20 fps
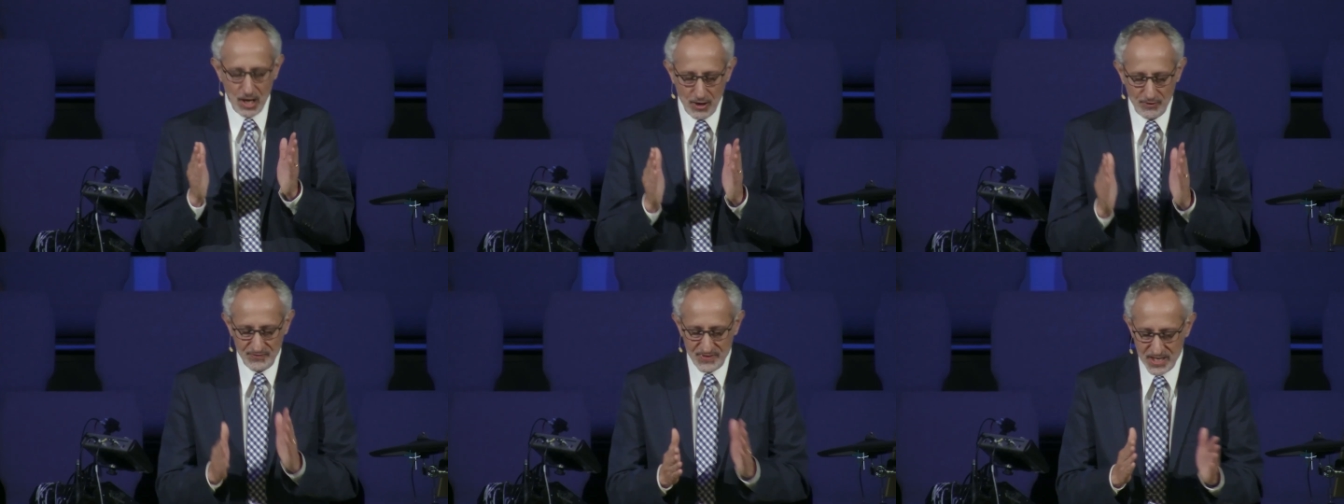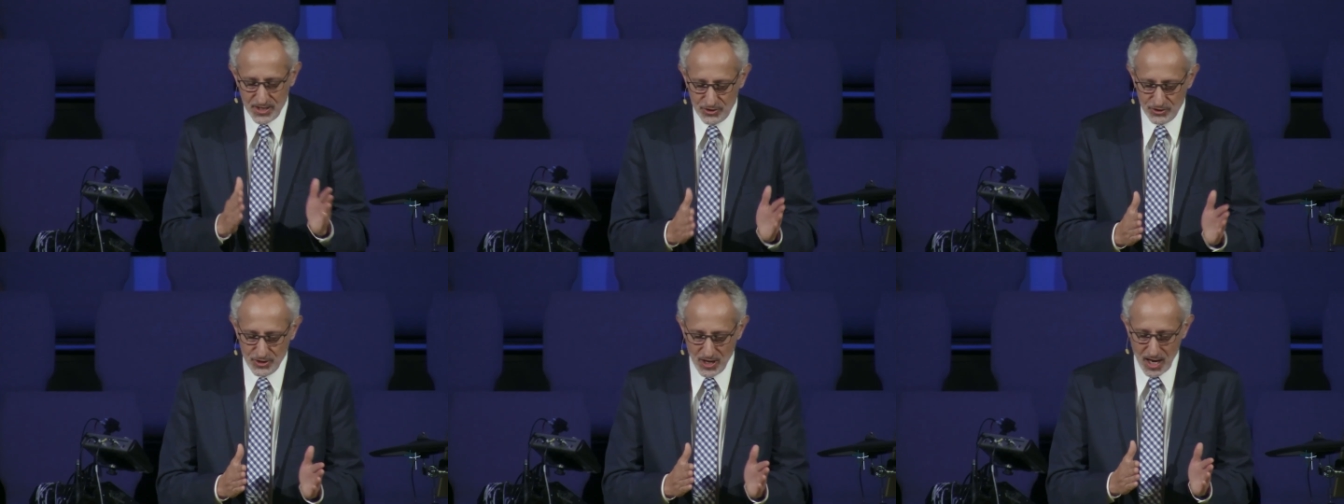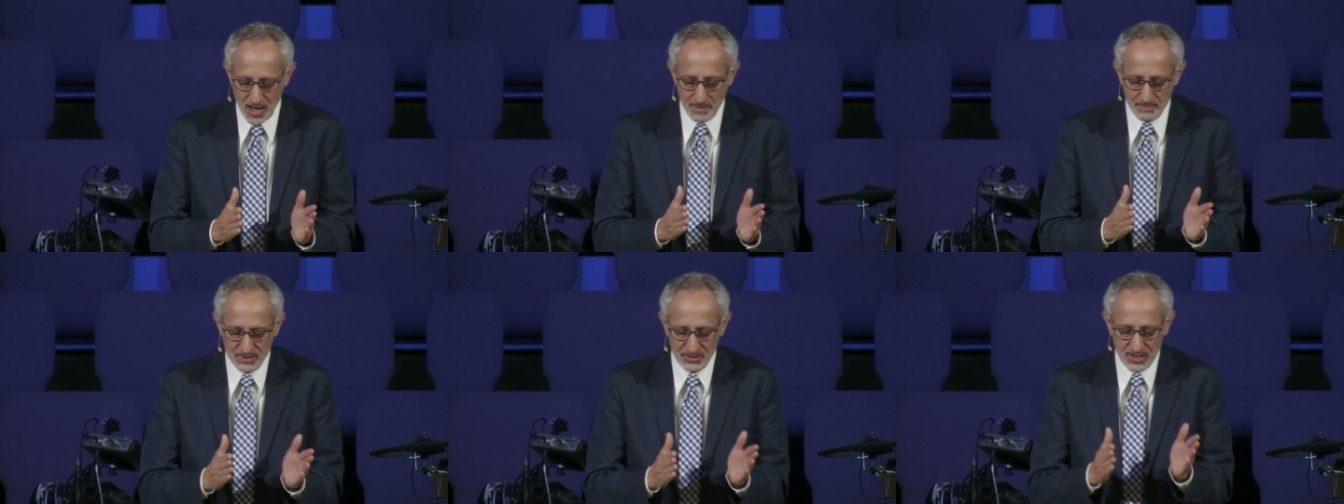of this
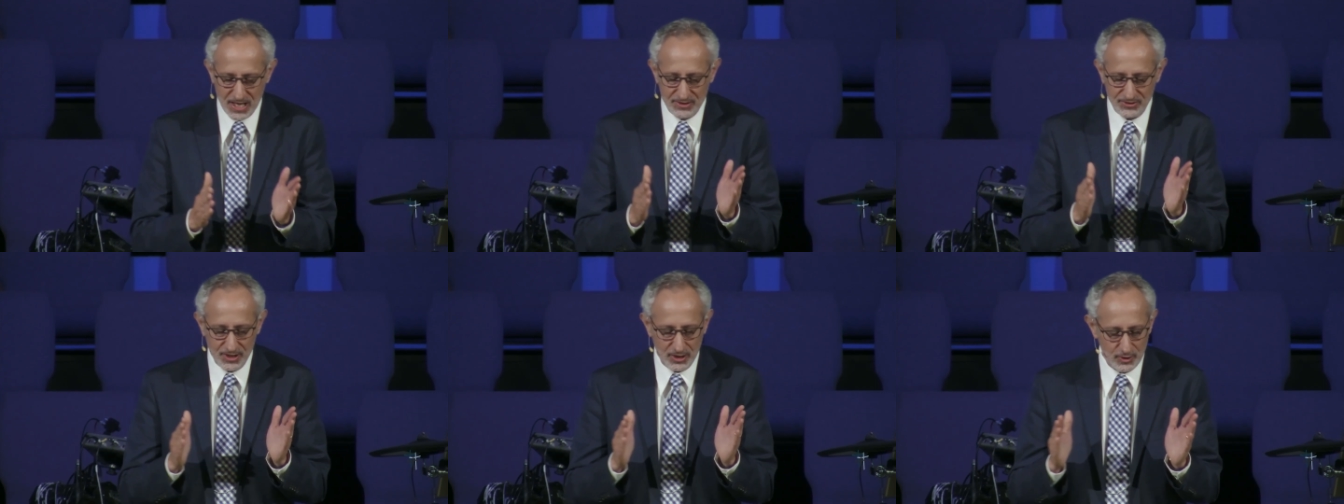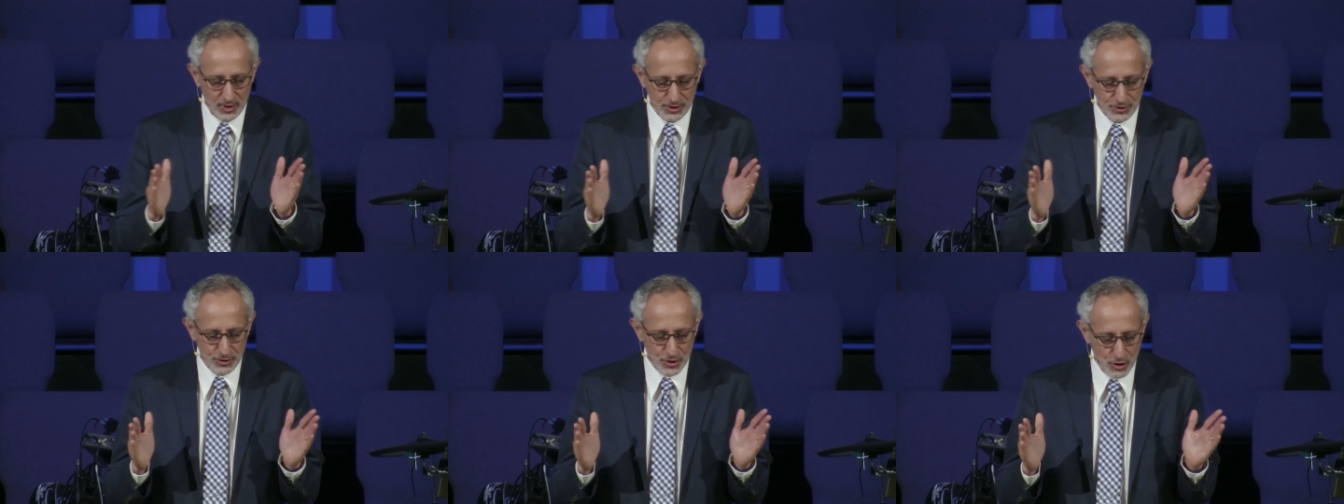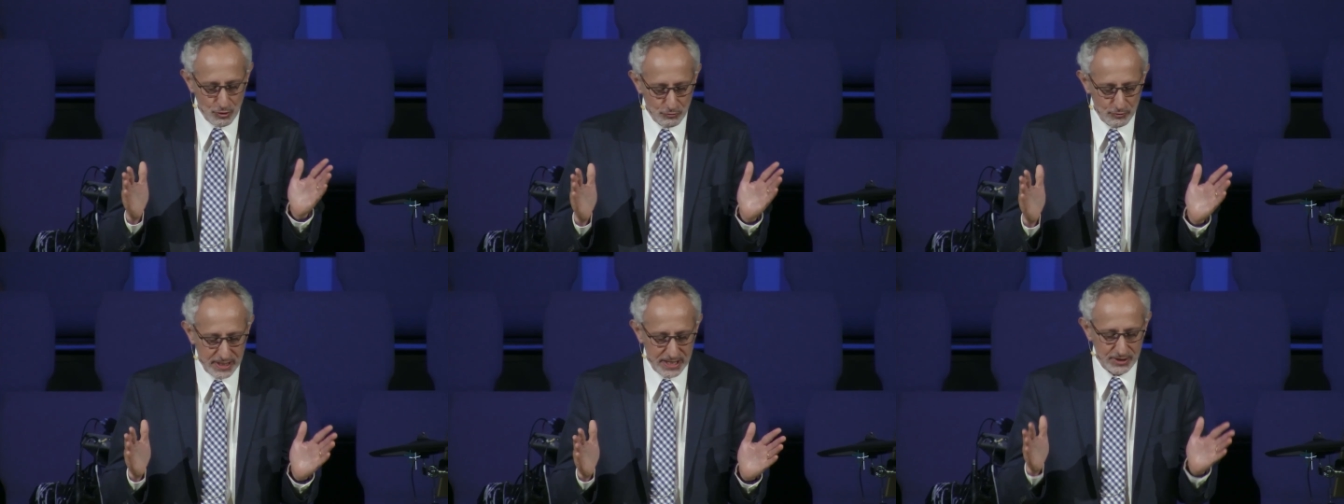psalm is that there is
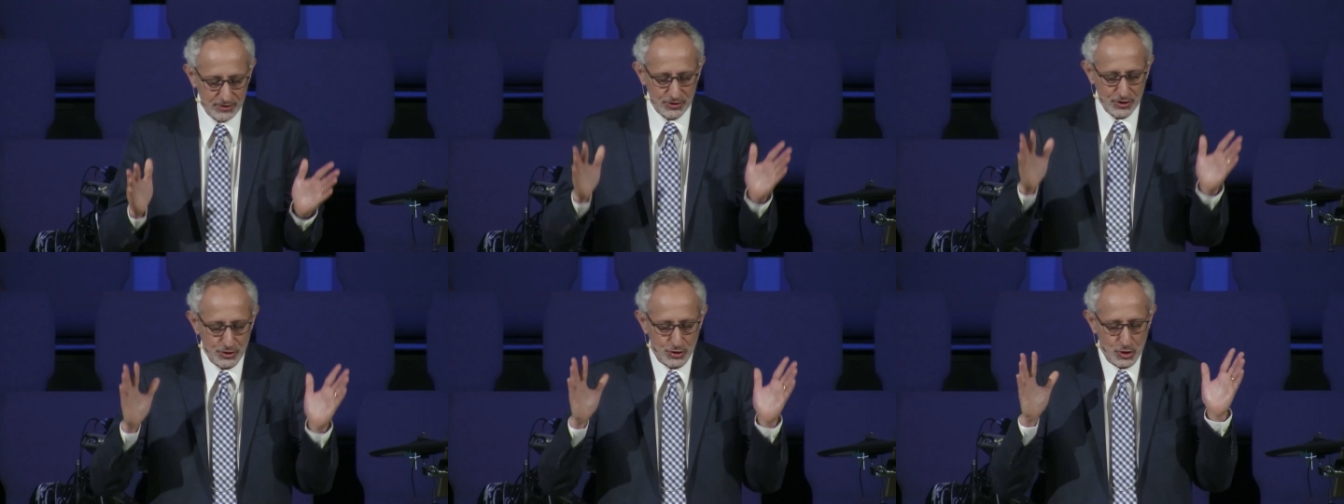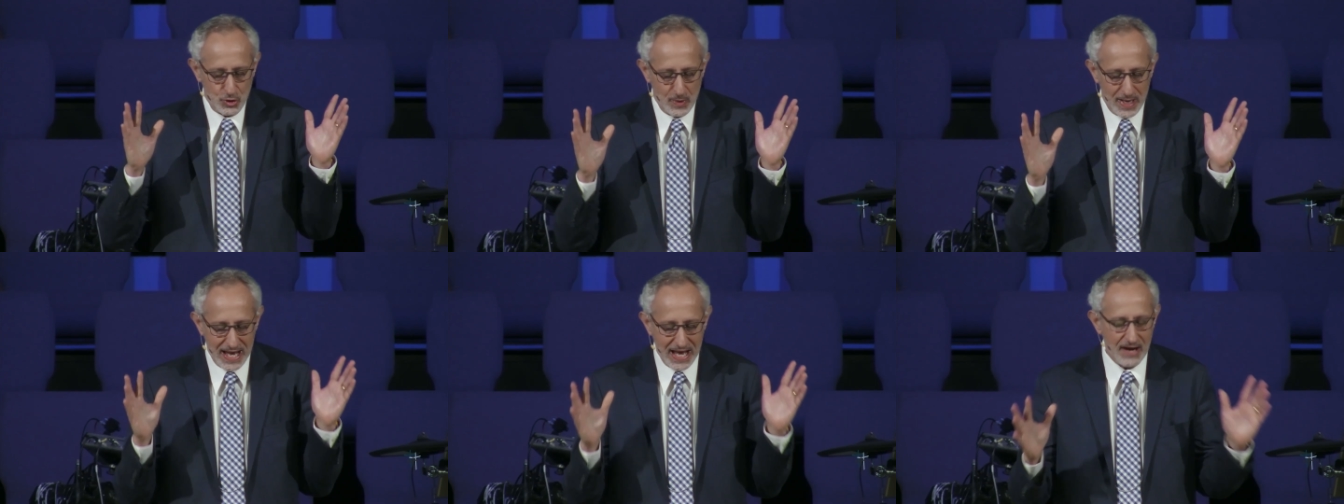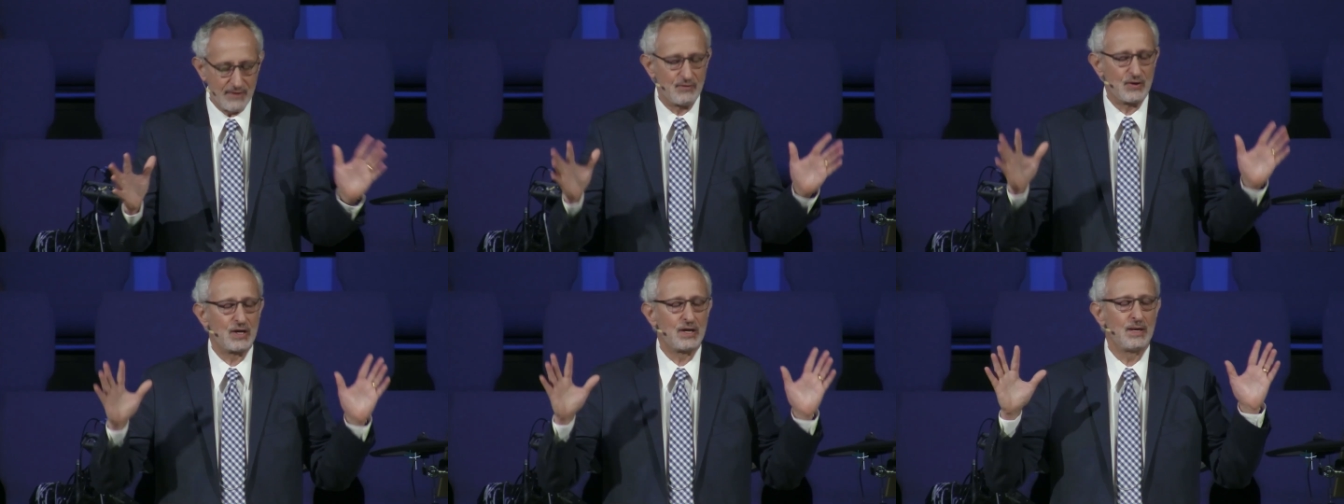no reason to
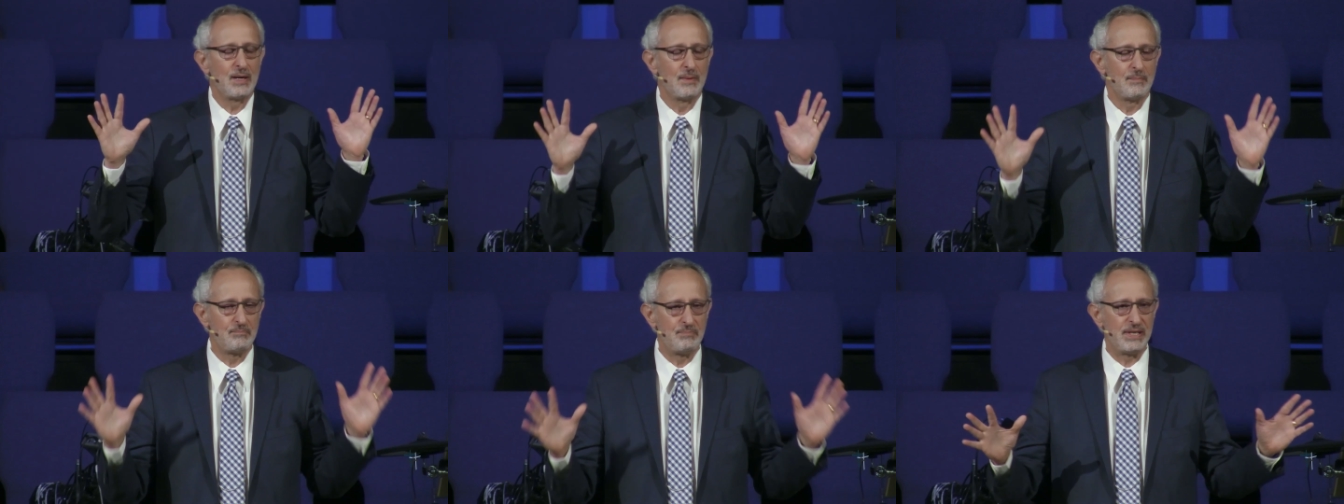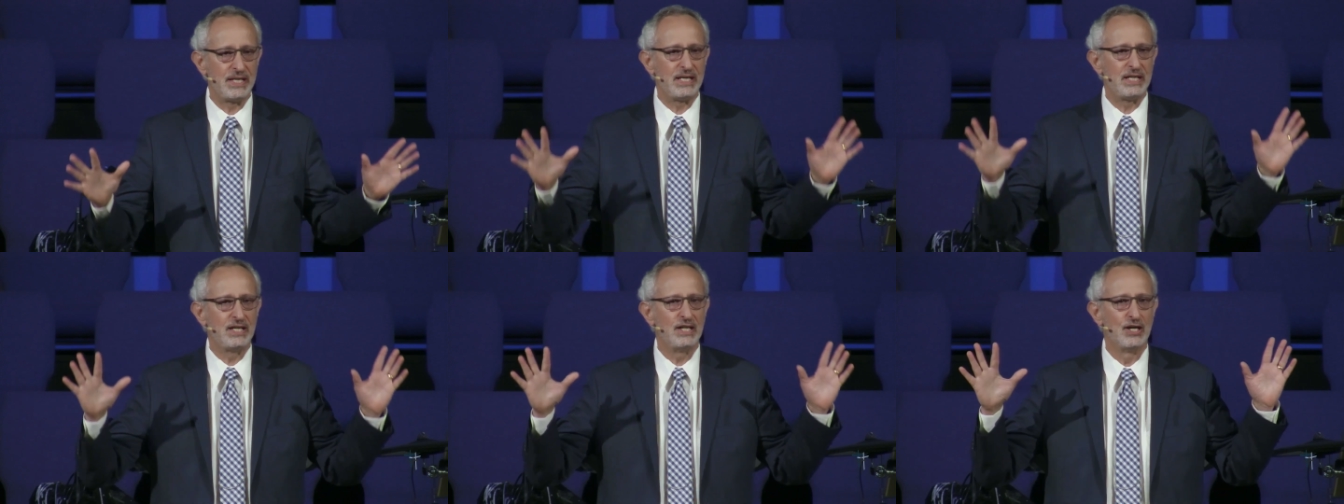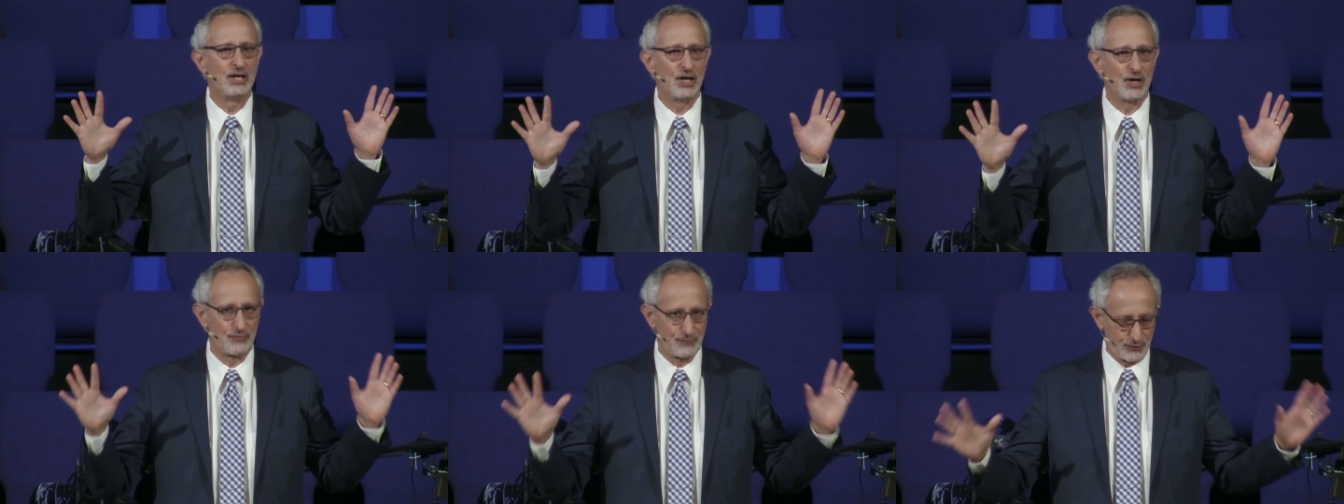ever be
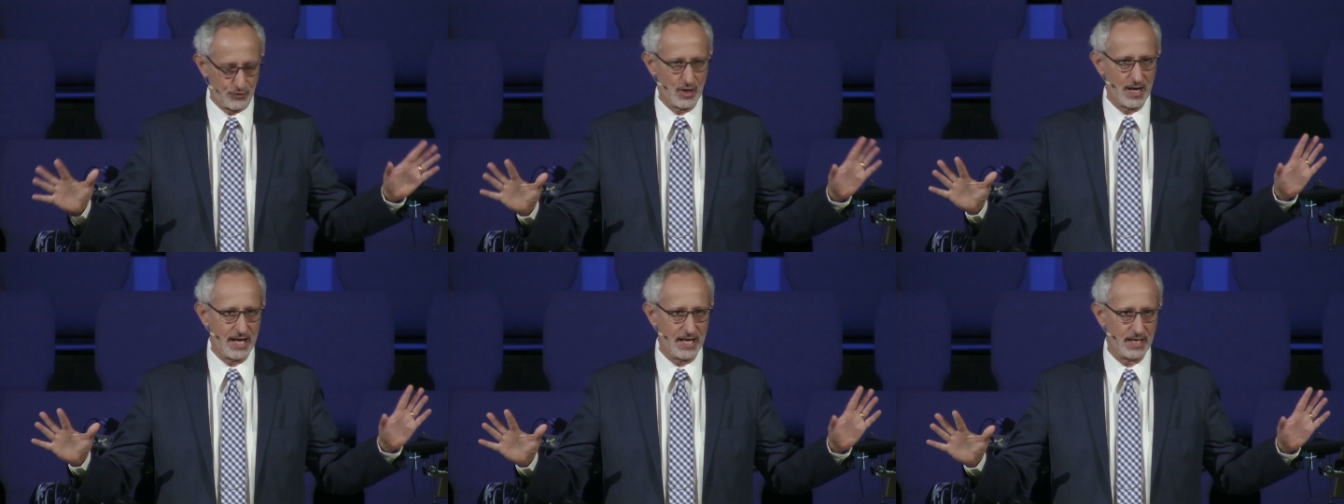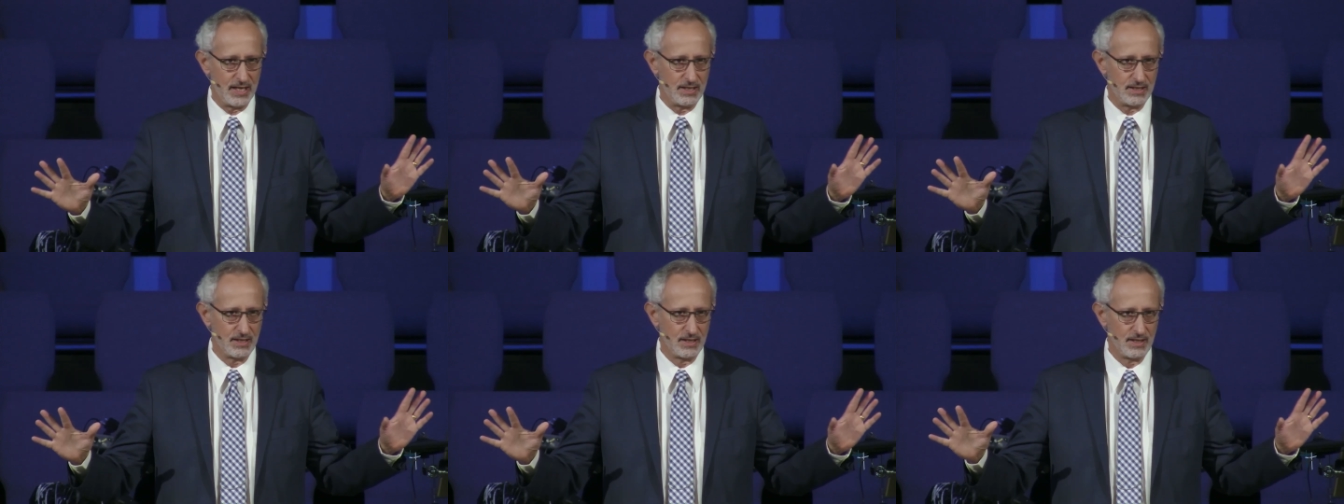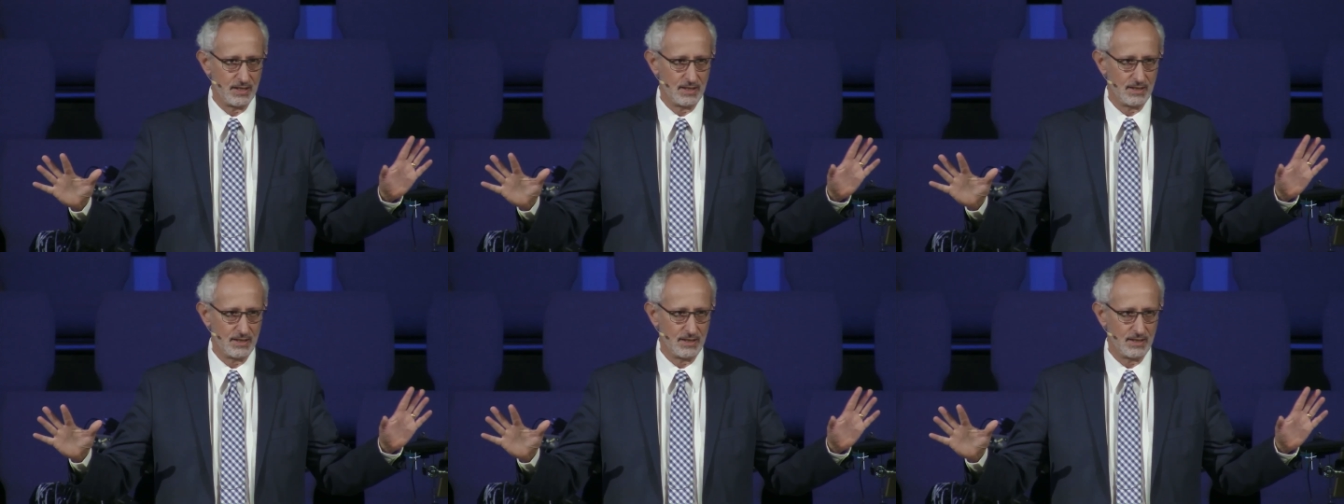afraid,